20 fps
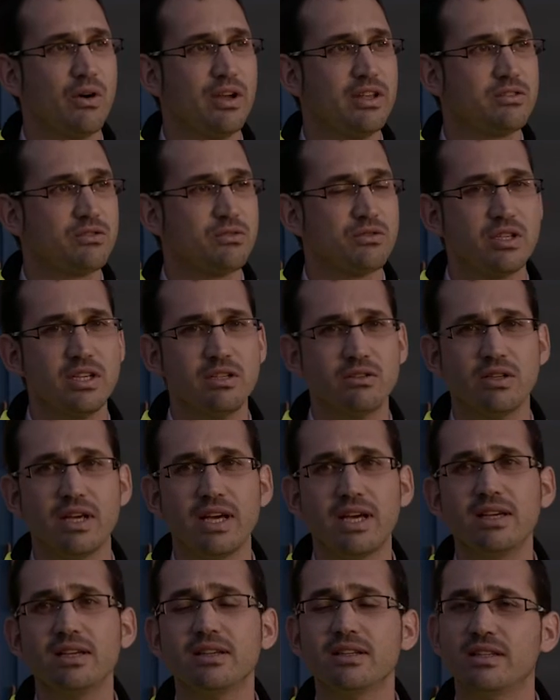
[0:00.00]
going to see
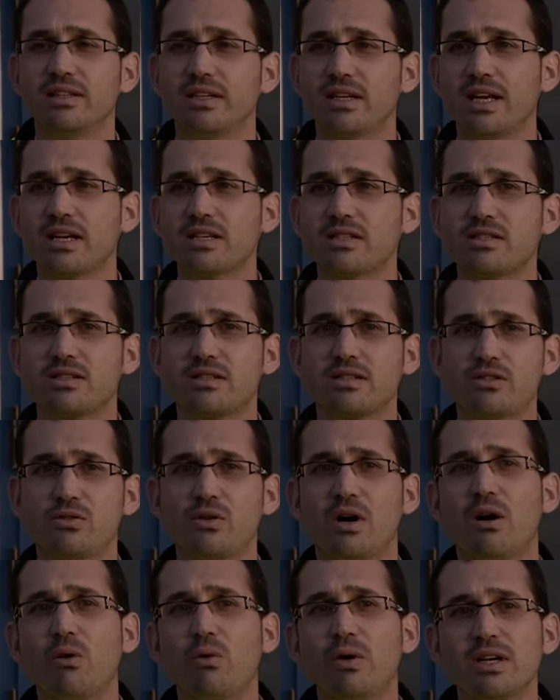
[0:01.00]
today. In the next
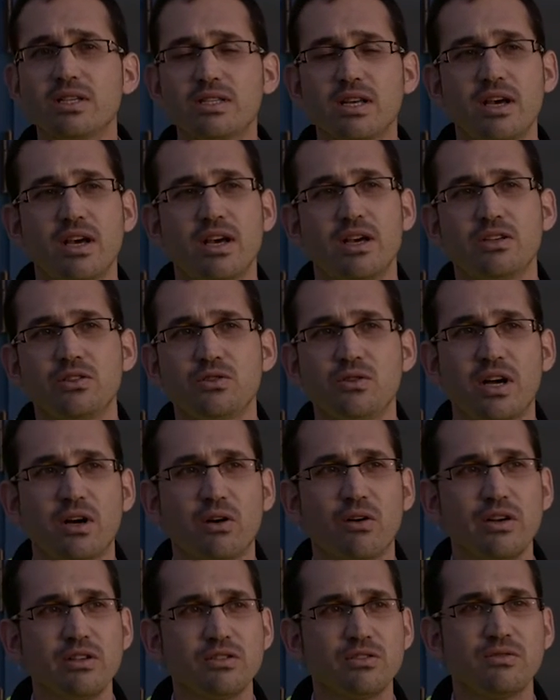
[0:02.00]
2 hours, you are
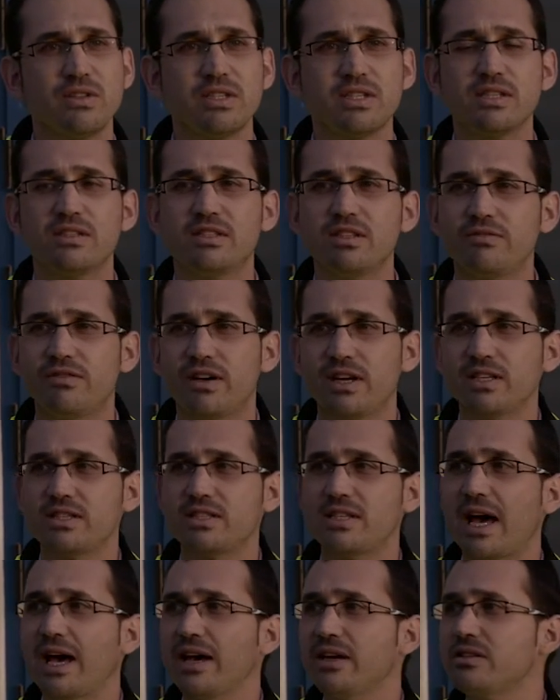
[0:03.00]
going to visit different
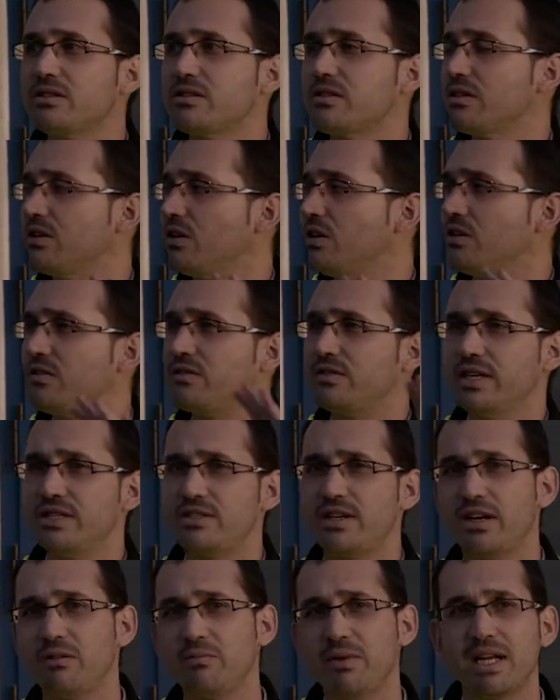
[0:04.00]
sites of the
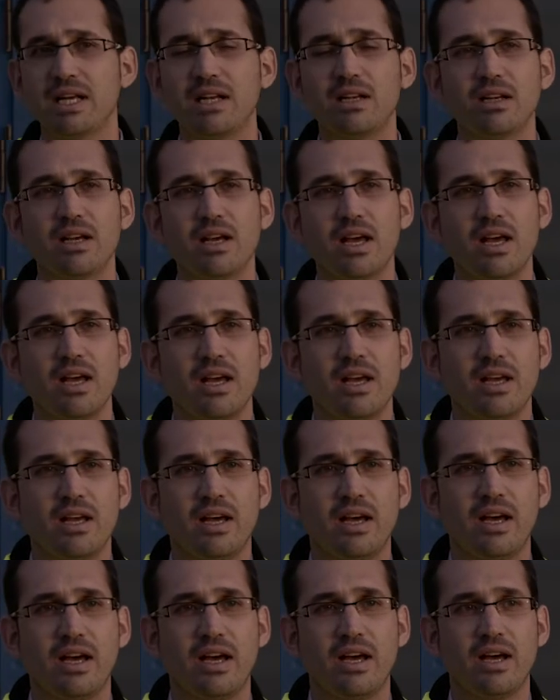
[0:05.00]
terminal.
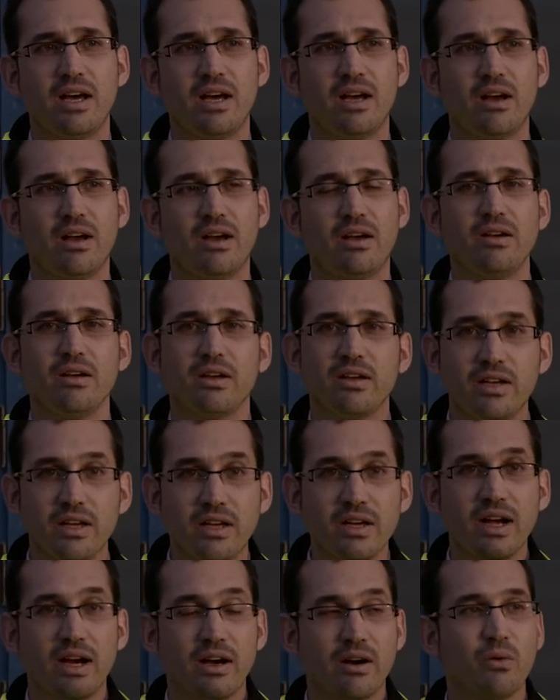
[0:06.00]

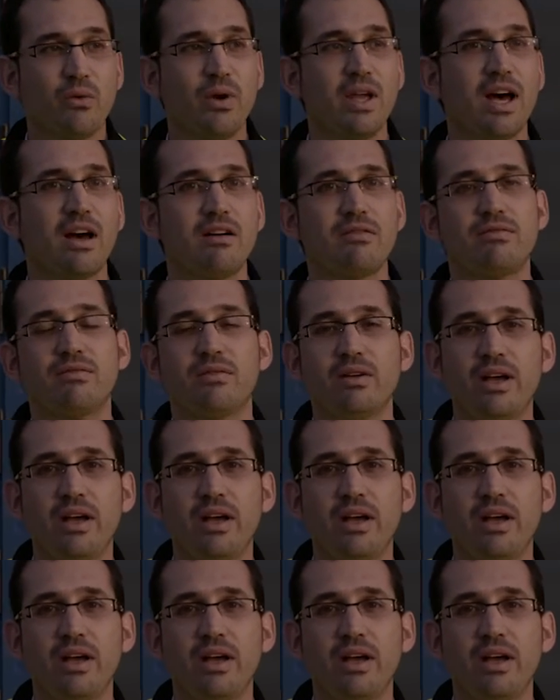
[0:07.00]
Here we have